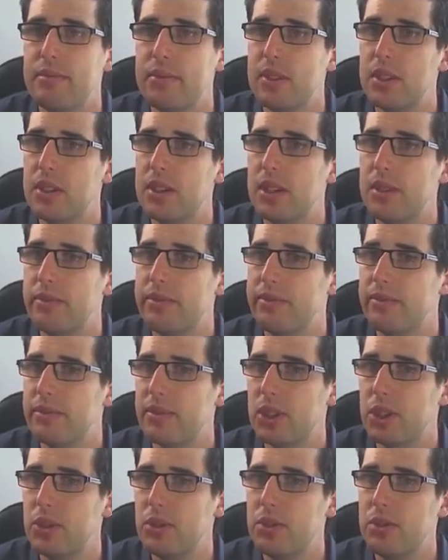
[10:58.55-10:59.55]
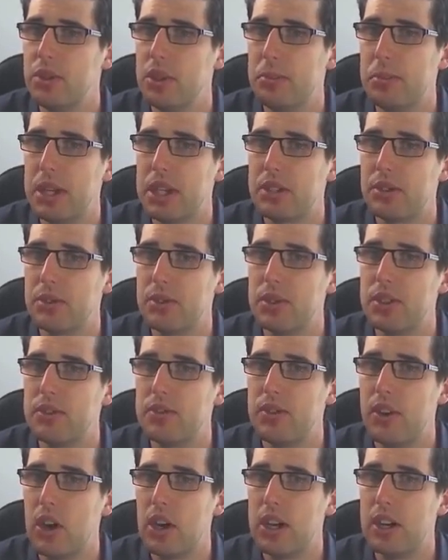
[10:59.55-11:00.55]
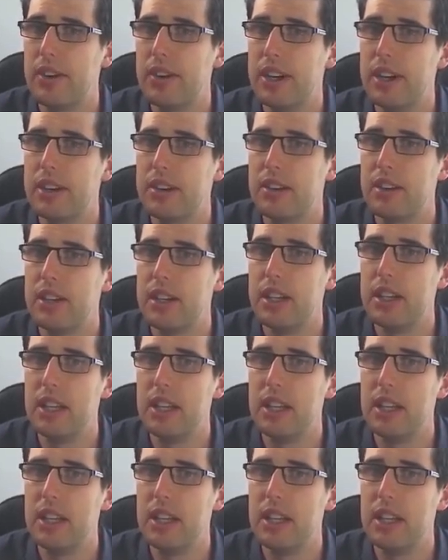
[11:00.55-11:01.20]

Alright, cool, your pixel is firing.